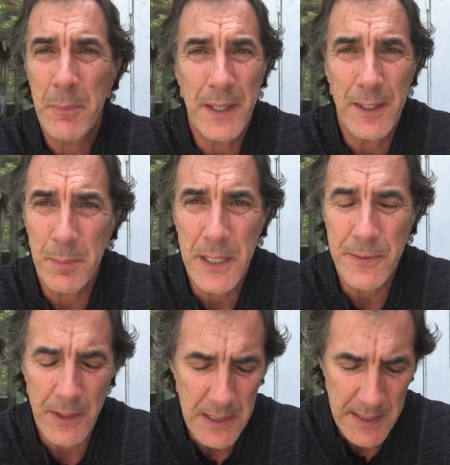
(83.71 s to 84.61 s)
but they're best
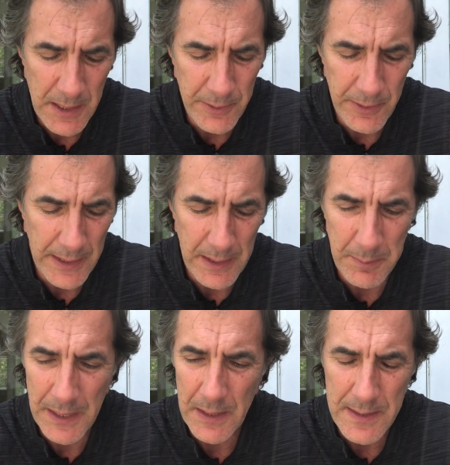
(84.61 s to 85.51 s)
friends now, so they can
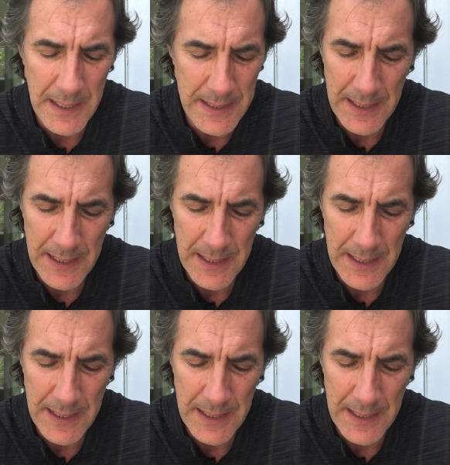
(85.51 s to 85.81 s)
be outside